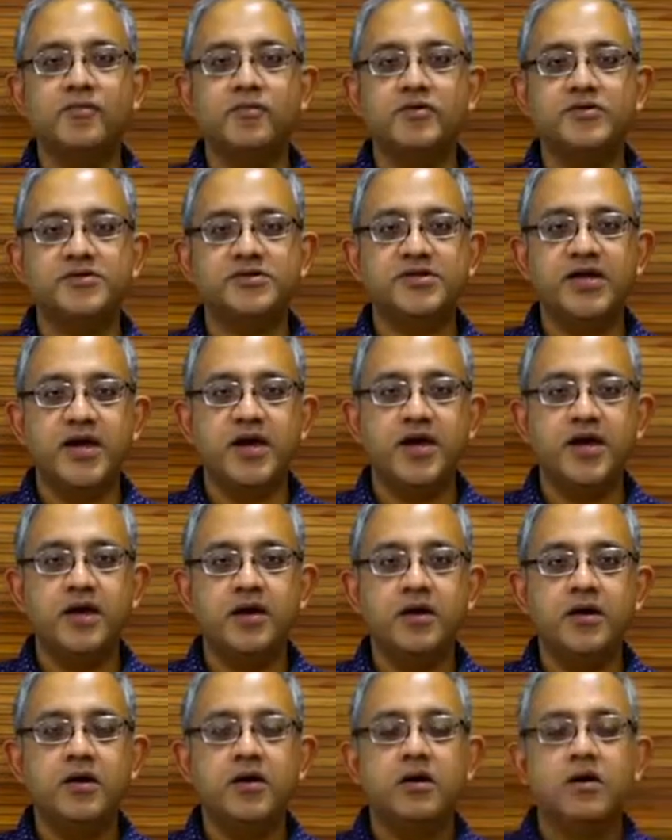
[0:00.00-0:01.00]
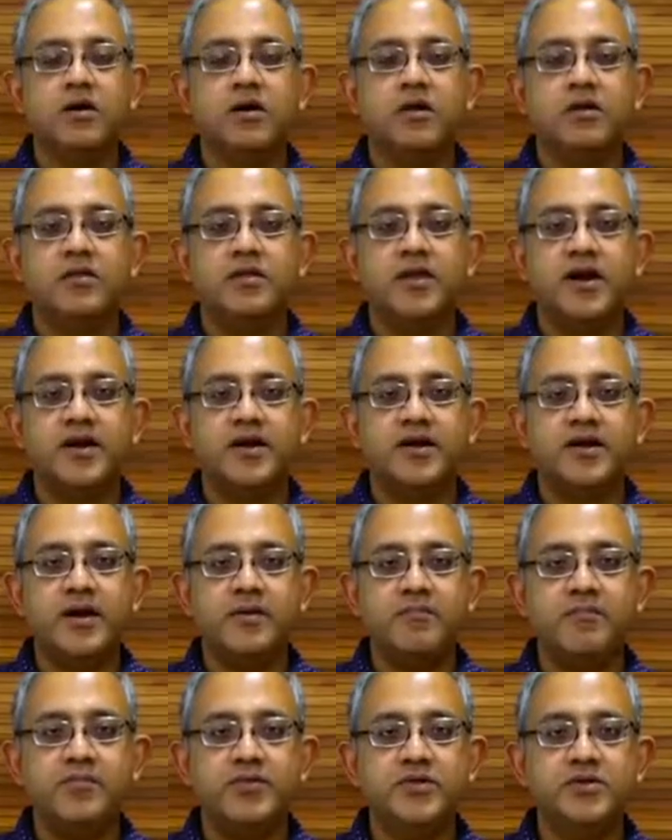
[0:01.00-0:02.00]
would say that
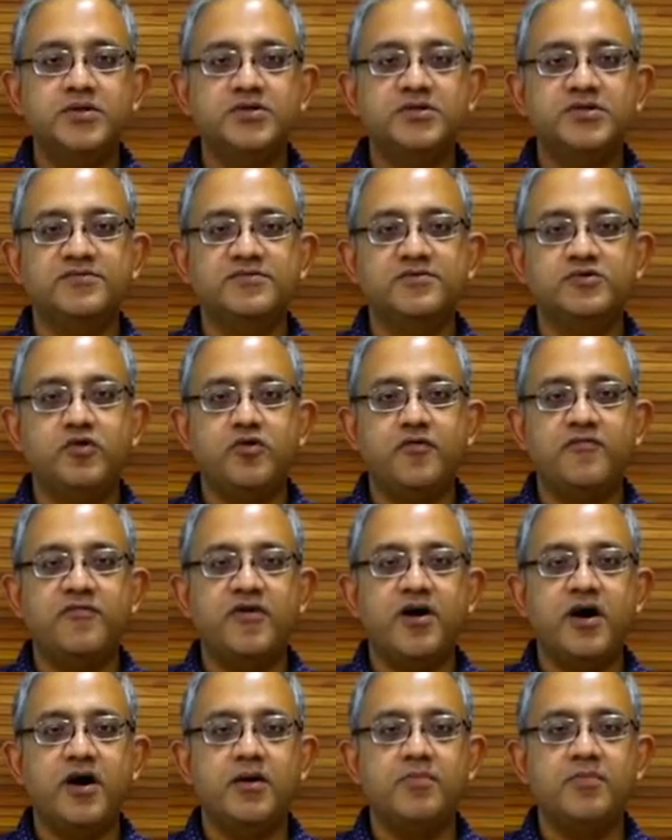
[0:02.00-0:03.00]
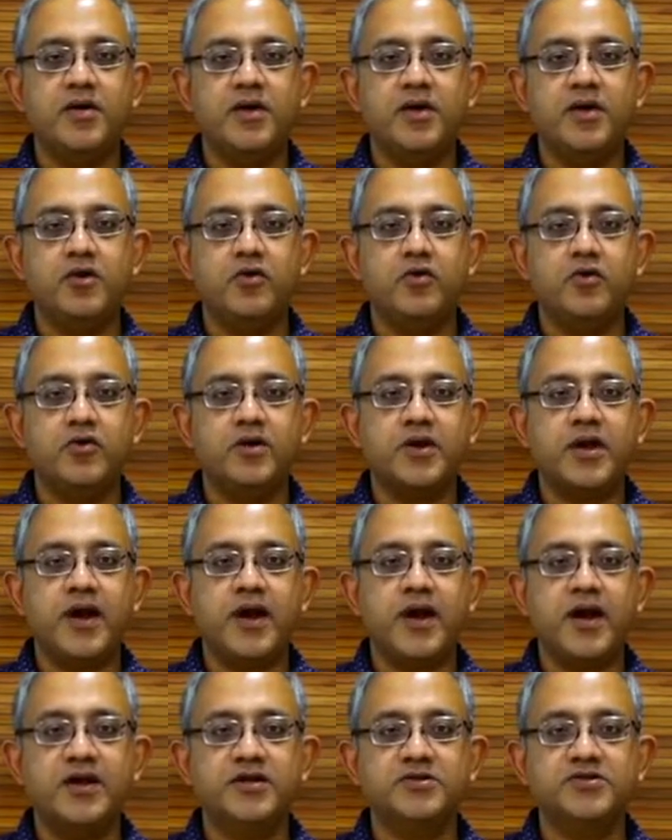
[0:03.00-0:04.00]
temples have so far been looked
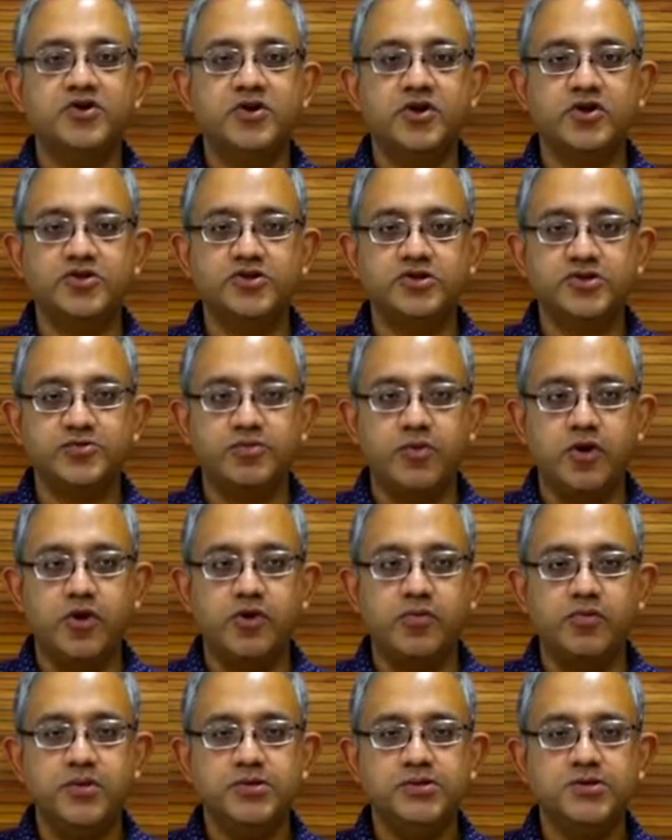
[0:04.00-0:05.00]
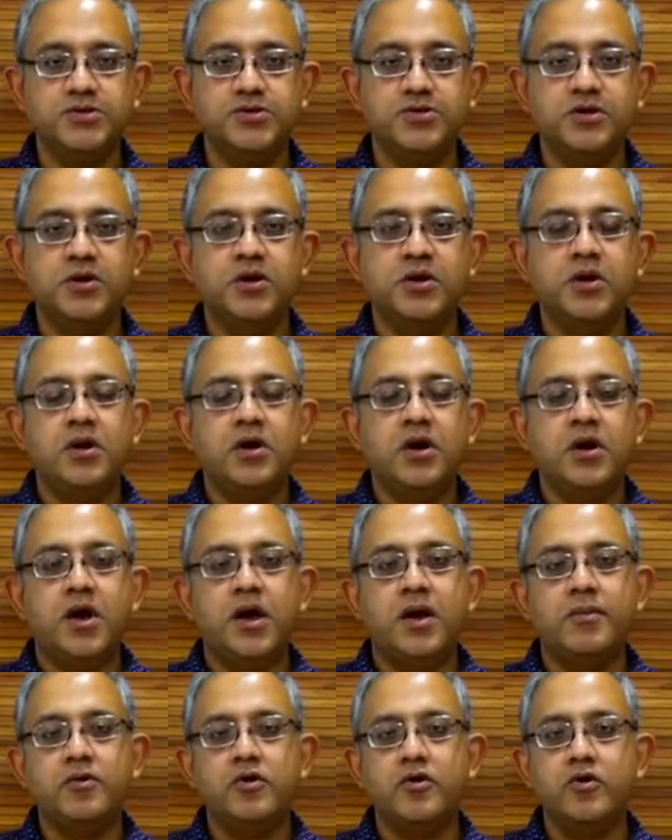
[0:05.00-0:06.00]
as religious monuments.
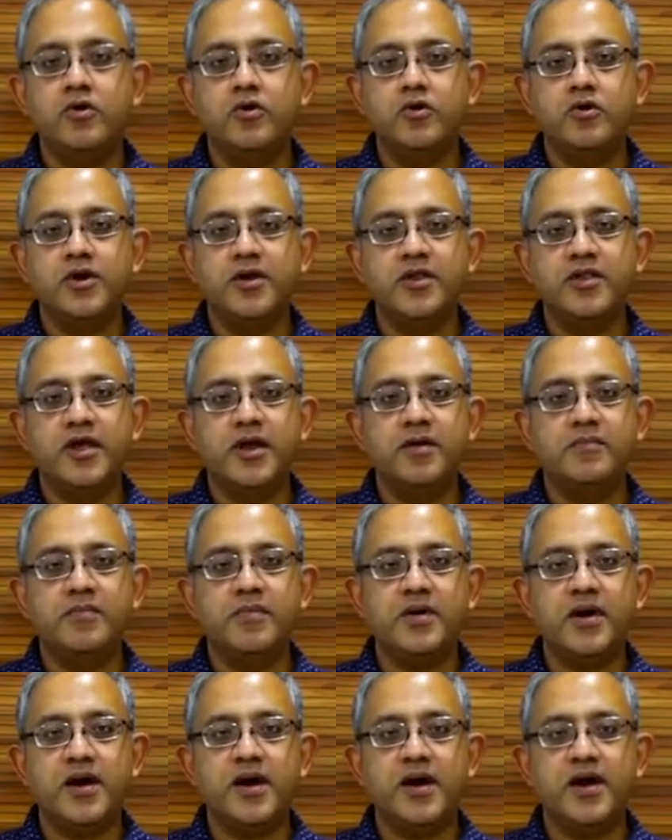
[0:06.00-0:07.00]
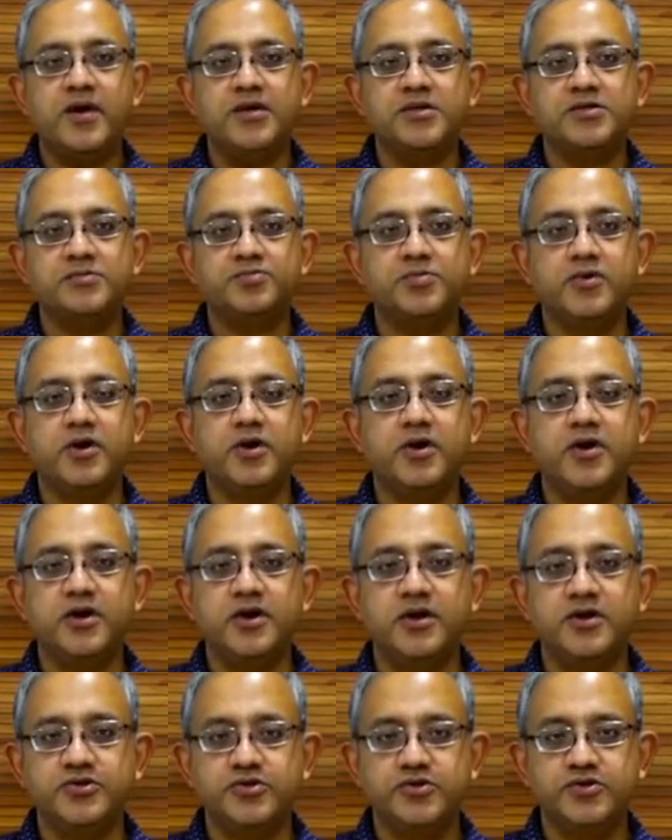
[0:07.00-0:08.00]
I'm going to look at them as
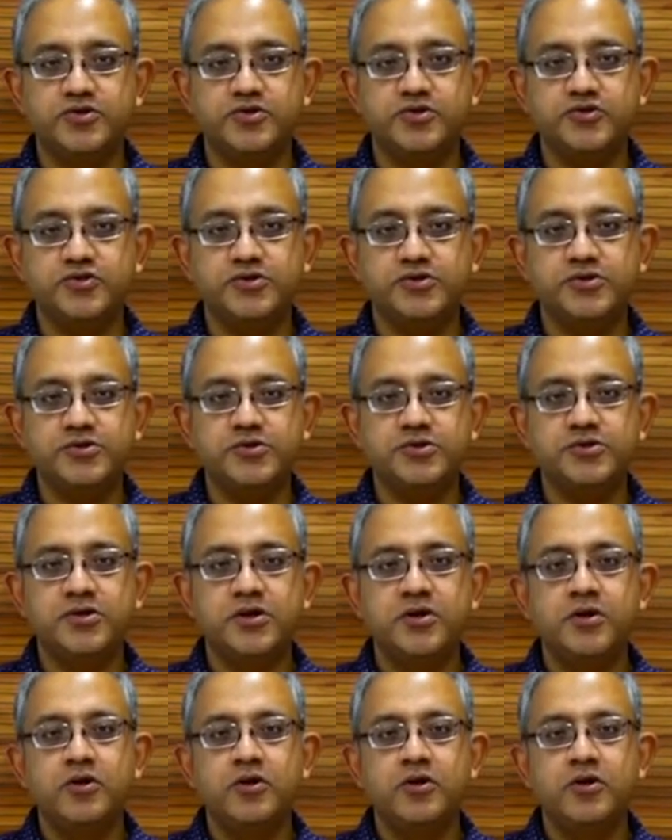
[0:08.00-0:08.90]
political institutions.